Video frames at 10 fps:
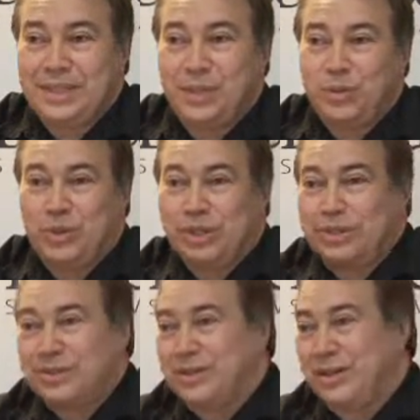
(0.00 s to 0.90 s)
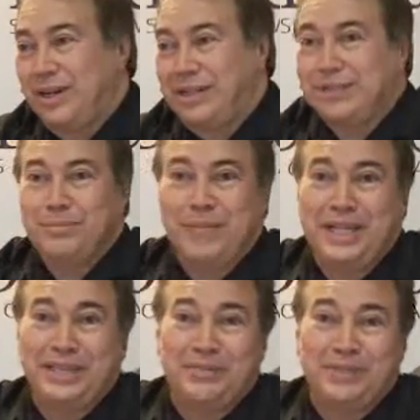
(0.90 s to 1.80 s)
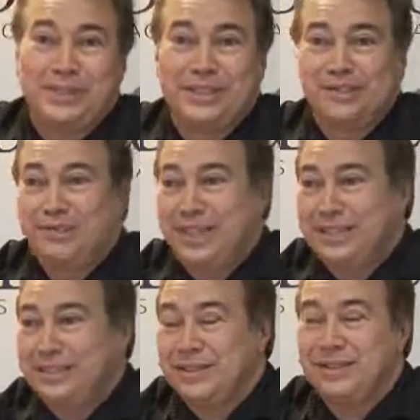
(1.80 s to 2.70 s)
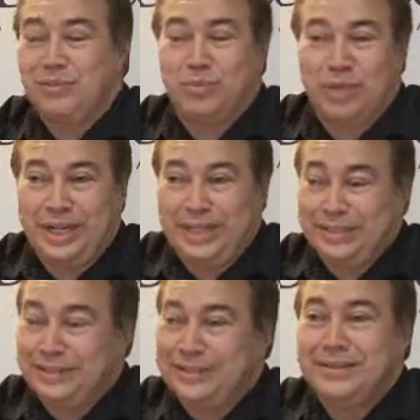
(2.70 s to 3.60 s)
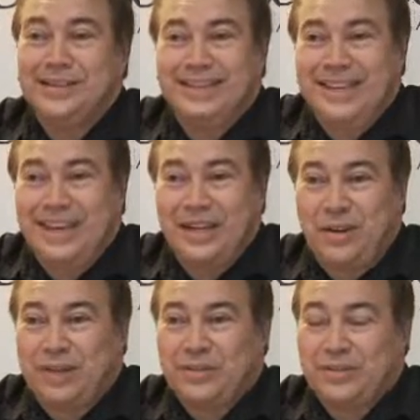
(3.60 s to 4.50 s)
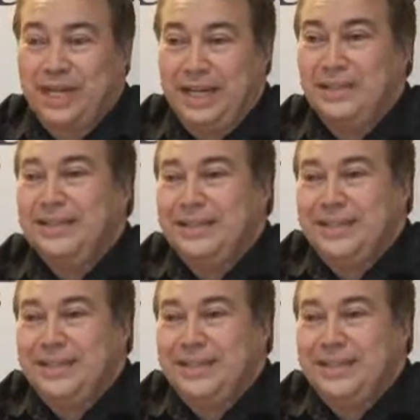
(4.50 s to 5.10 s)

that works across many different devices and brands and, and all of that.